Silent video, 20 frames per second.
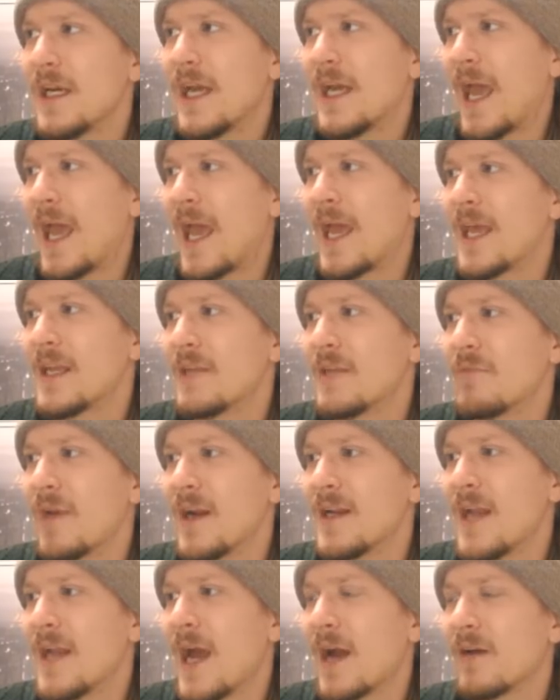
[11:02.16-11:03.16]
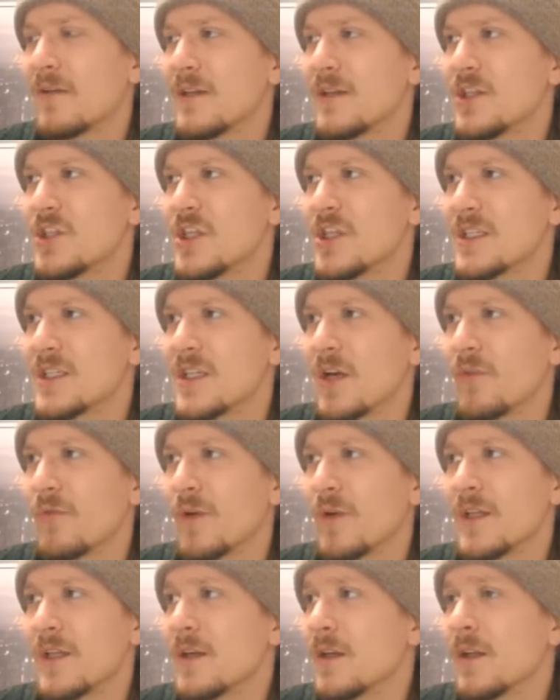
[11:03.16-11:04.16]
And right now, it's just a
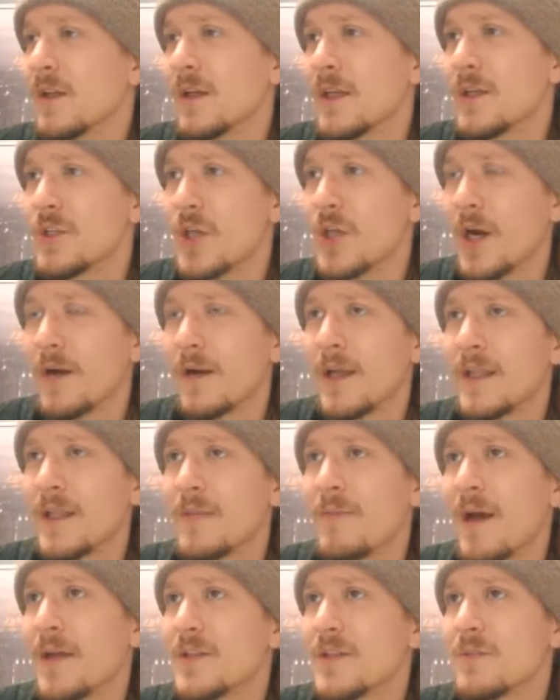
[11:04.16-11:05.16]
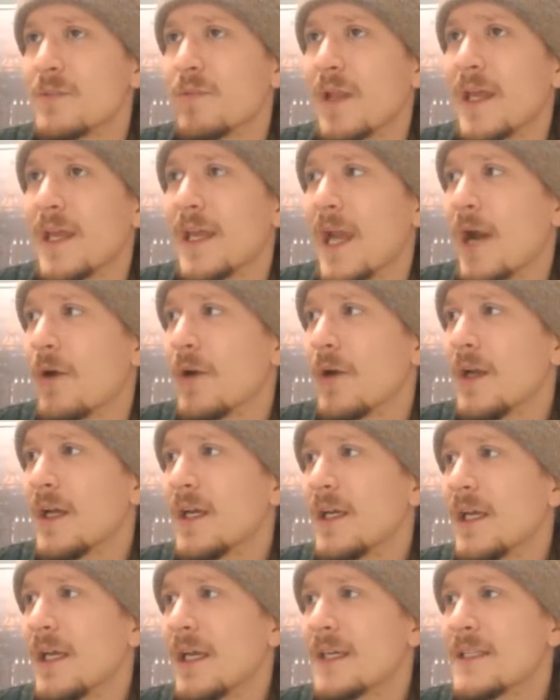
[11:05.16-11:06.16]
really good looking chart, and the bounce is playing out
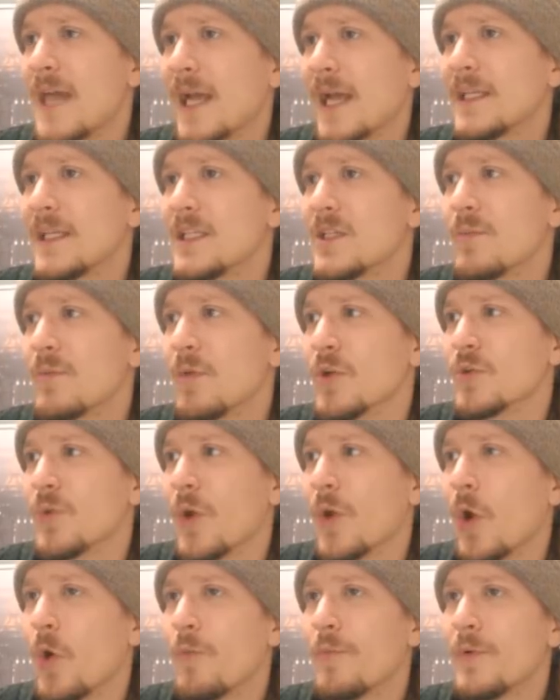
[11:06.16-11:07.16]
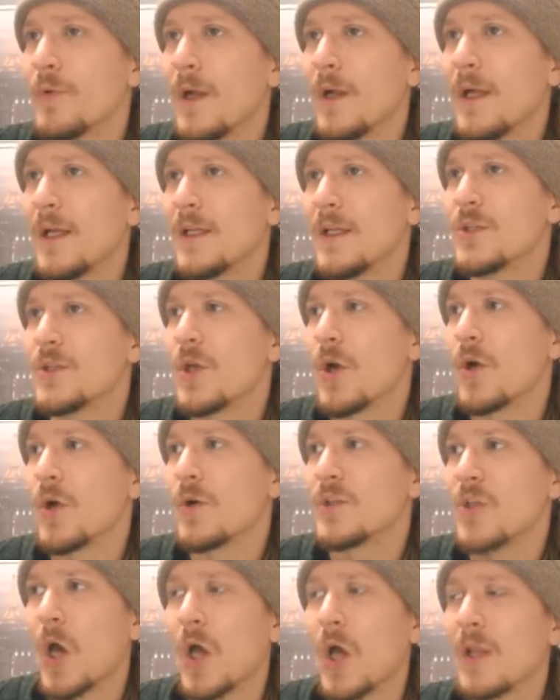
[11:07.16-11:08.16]
exactly as the bulls would hope. So
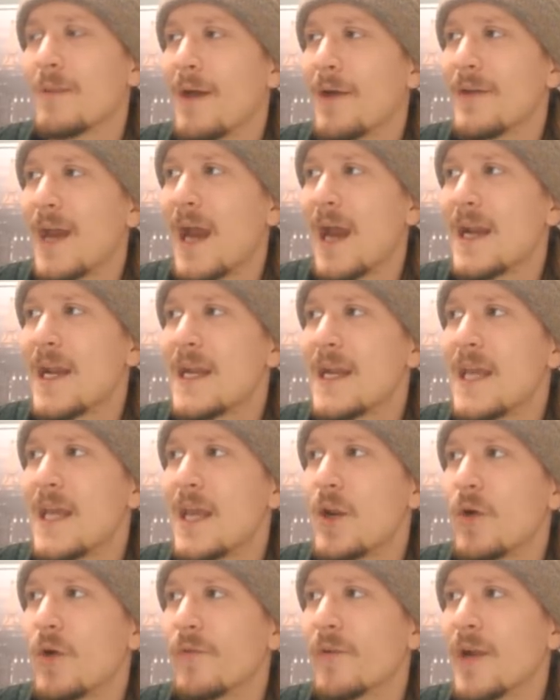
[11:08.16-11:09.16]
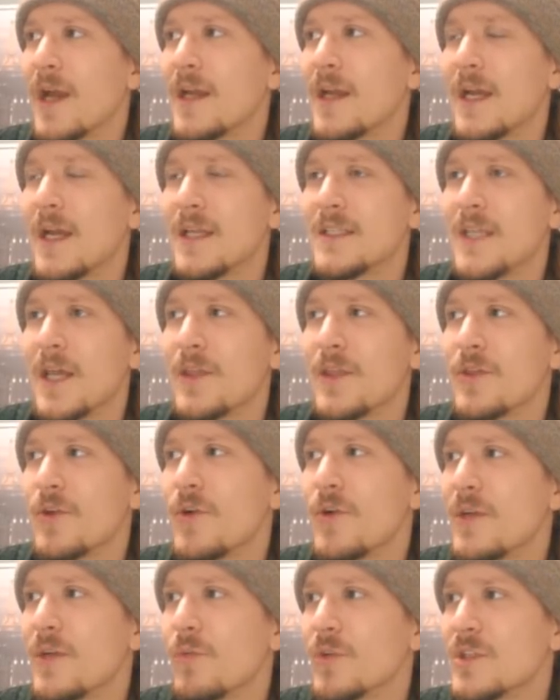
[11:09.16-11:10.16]
it's all about 988 overnight and
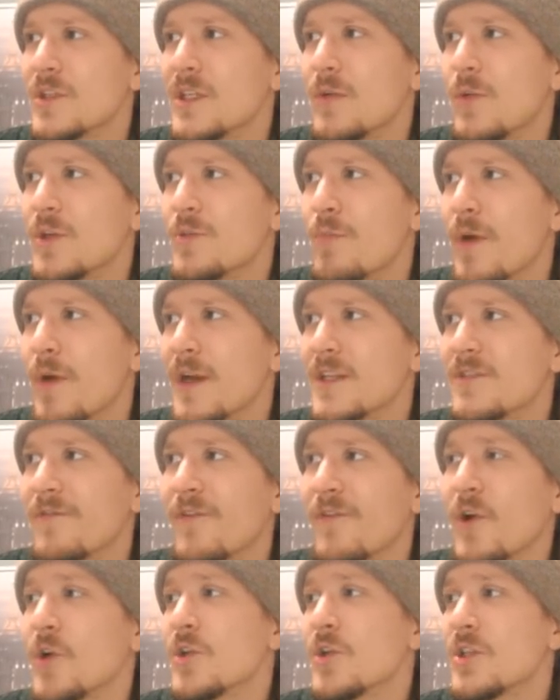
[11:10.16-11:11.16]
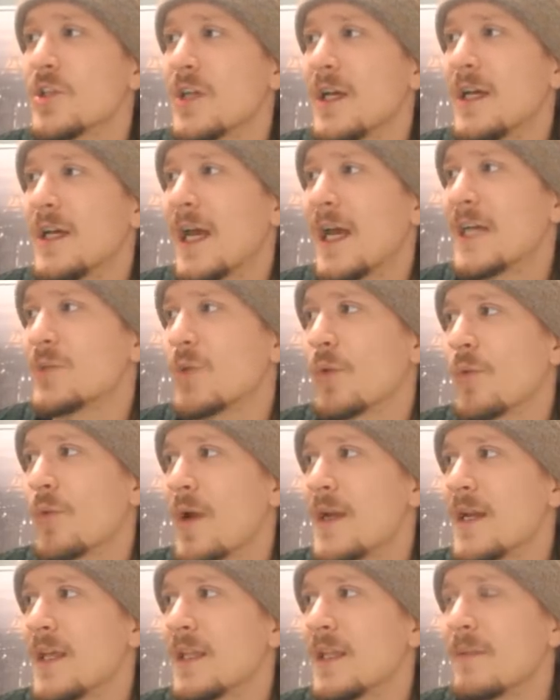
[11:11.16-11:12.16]
1030. We'll see which breaks first, as we're
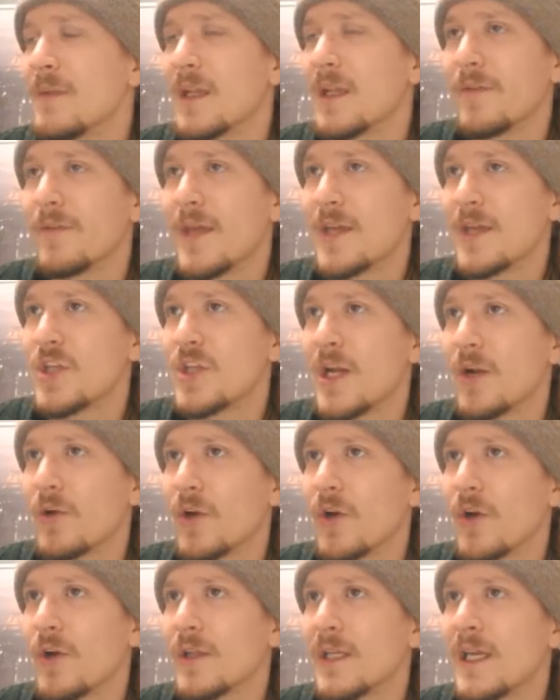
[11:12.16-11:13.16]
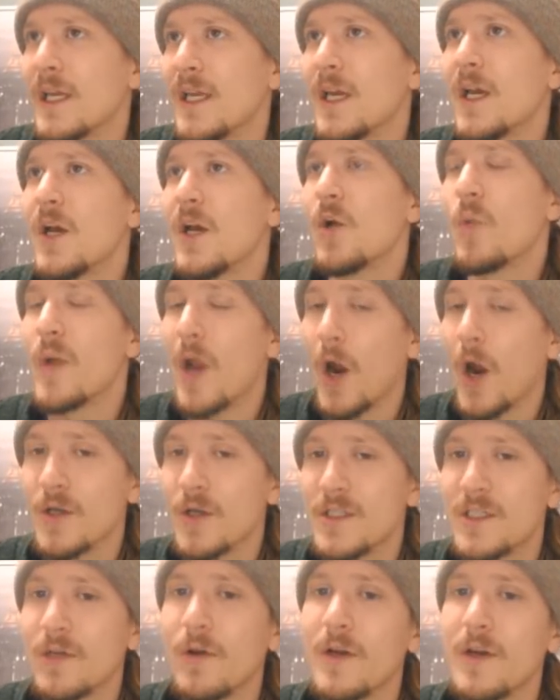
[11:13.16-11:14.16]
right in the middle of that channel currently. We are
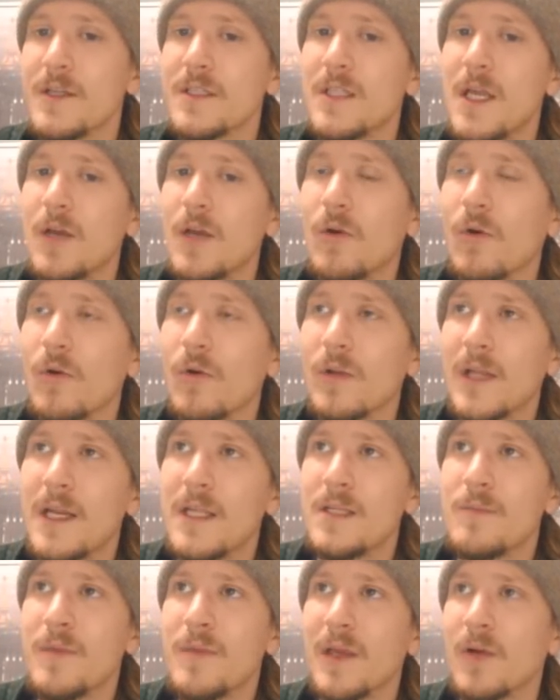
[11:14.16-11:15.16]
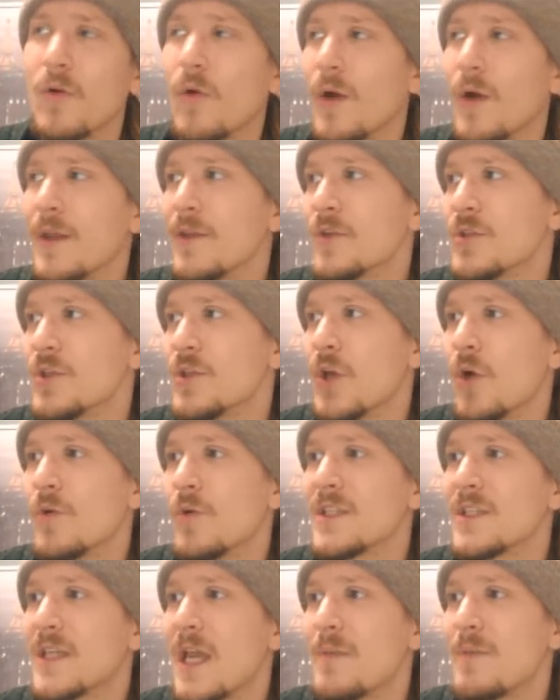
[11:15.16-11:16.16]
still going to stay correlated to Bitcoin. There's no
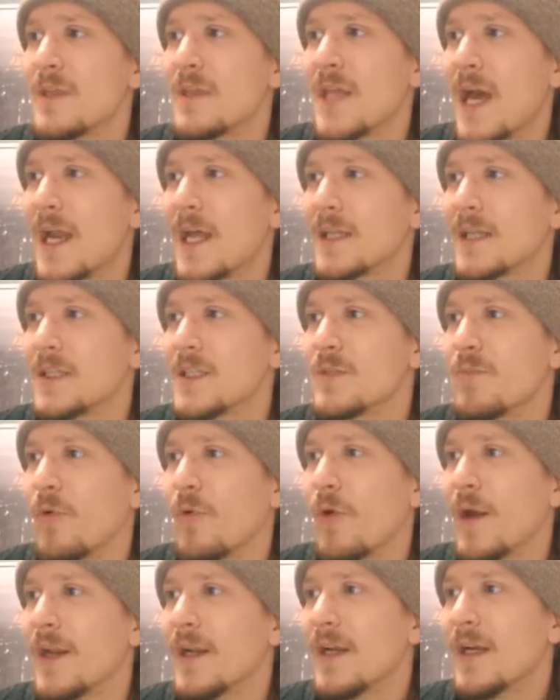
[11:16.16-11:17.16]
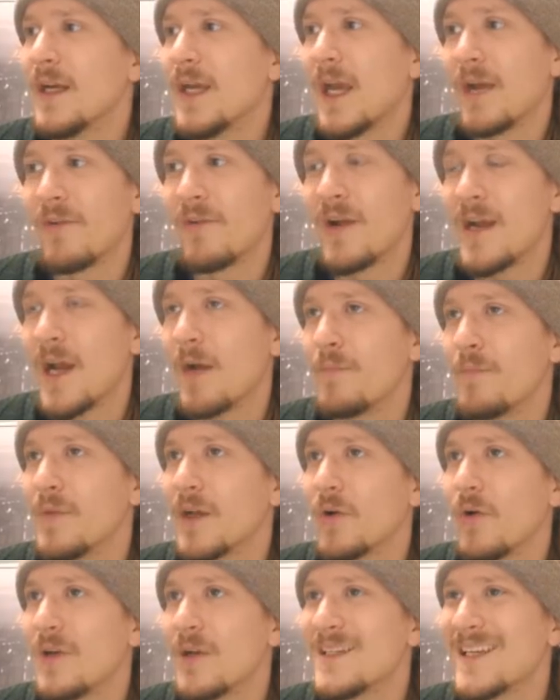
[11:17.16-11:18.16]
escaping that at this point. And right now,
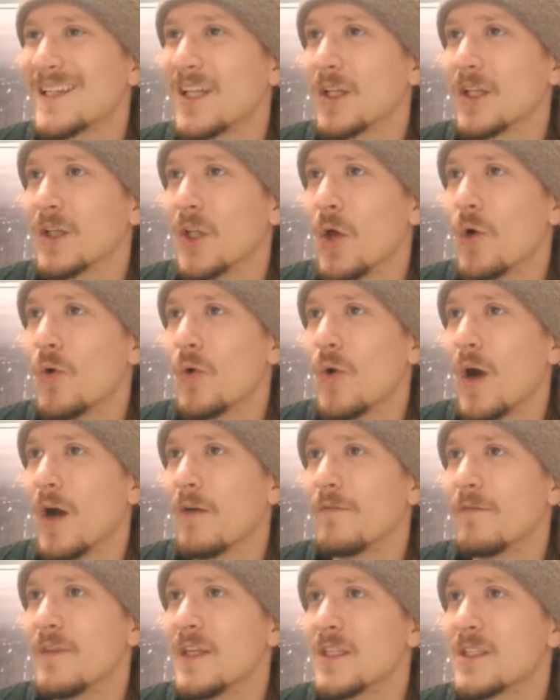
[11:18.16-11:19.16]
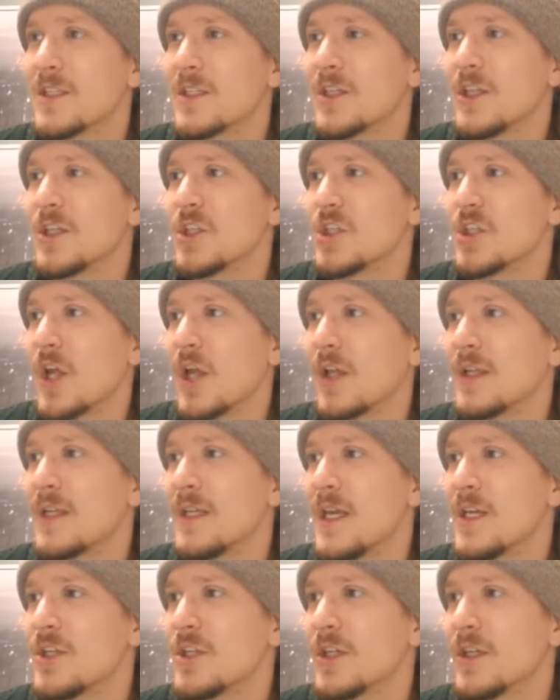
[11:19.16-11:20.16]
Bitcoin's at the low of this
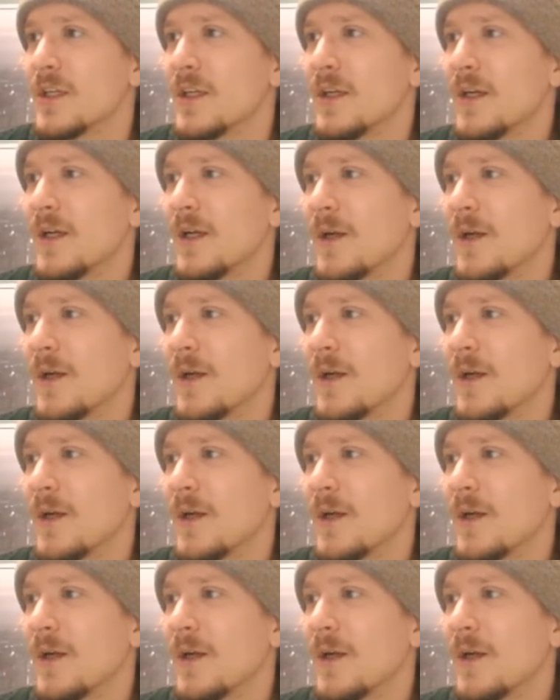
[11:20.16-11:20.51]
consolidation.